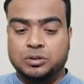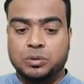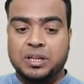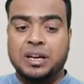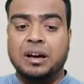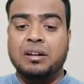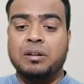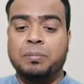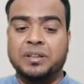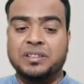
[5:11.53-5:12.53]
So they
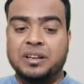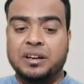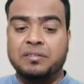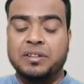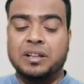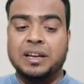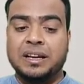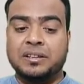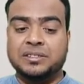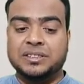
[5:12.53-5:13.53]
are represented with the
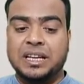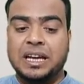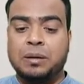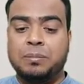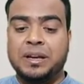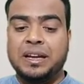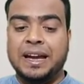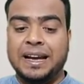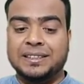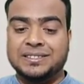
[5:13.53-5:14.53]
letters A,
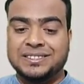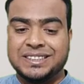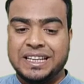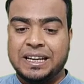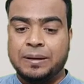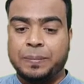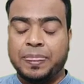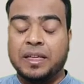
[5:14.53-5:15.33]
B and C